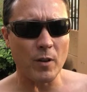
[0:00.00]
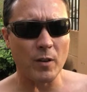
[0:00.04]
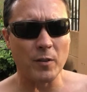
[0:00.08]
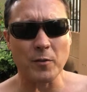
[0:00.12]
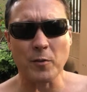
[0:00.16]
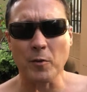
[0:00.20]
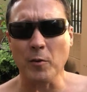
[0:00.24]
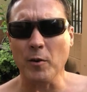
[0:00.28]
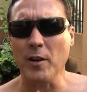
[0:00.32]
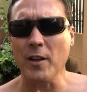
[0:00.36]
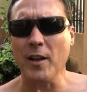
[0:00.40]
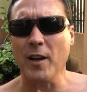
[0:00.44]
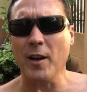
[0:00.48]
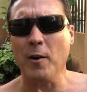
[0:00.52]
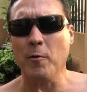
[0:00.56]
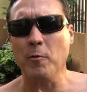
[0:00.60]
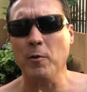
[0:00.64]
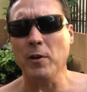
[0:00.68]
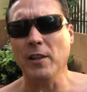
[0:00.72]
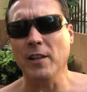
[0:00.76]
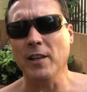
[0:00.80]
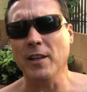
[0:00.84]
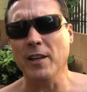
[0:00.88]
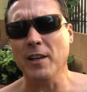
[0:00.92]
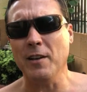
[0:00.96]
So anyhow,
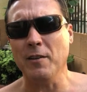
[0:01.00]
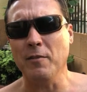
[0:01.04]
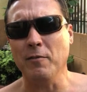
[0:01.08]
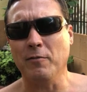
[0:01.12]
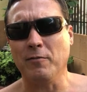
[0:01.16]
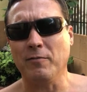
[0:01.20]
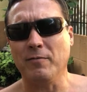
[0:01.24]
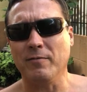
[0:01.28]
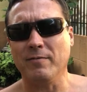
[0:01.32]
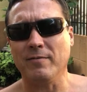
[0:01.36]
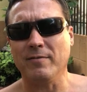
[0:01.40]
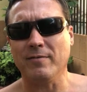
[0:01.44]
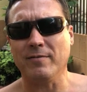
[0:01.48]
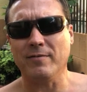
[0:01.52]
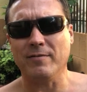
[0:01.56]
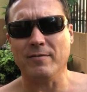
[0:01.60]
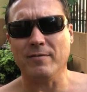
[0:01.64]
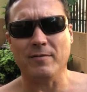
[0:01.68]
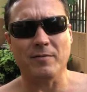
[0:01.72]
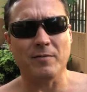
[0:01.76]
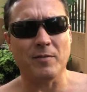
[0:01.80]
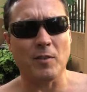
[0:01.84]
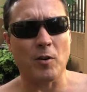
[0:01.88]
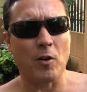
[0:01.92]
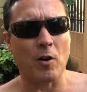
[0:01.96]
we leave
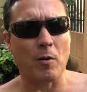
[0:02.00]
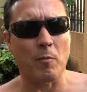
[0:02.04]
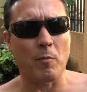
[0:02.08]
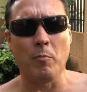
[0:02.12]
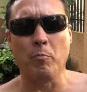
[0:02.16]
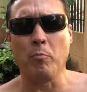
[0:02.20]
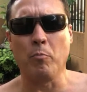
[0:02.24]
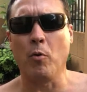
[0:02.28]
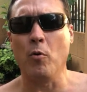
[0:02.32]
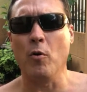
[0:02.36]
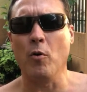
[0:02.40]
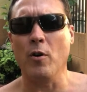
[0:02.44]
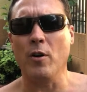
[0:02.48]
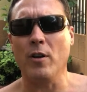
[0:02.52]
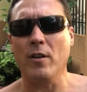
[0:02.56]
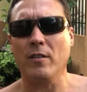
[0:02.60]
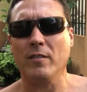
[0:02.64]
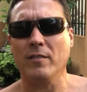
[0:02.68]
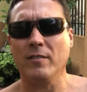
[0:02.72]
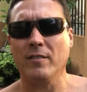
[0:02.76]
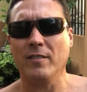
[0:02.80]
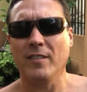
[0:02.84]
Harbor Point,